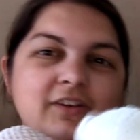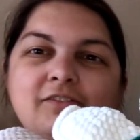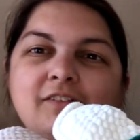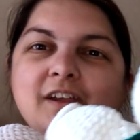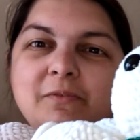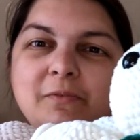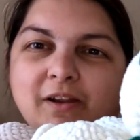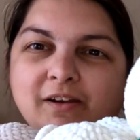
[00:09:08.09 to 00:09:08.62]
a
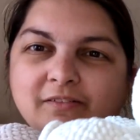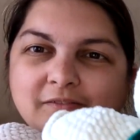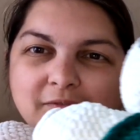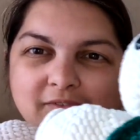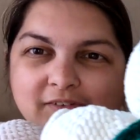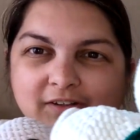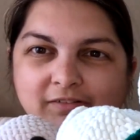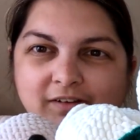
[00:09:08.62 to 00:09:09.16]
green one
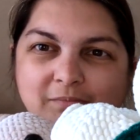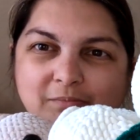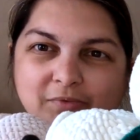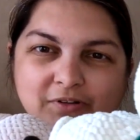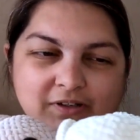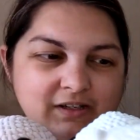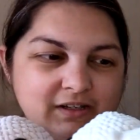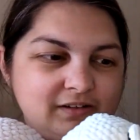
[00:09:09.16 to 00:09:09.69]
with a cream
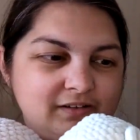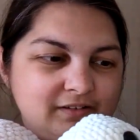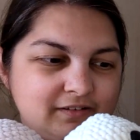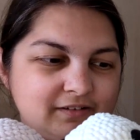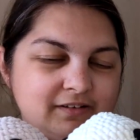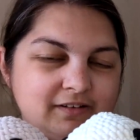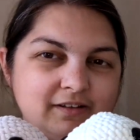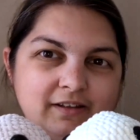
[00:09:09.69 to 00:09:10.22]
body.
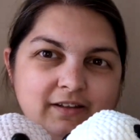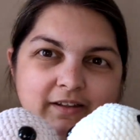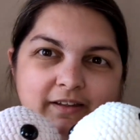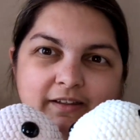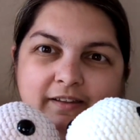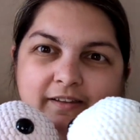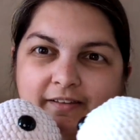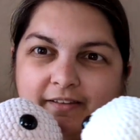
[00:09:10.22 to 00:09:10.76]

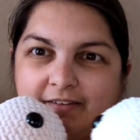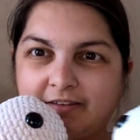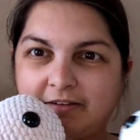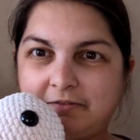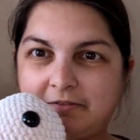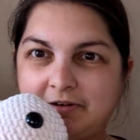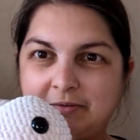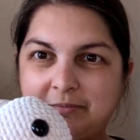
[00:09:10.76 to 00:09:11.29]

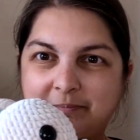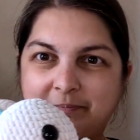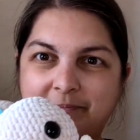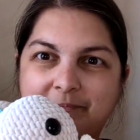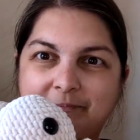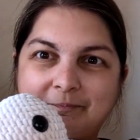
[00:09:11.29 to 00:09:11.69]
So,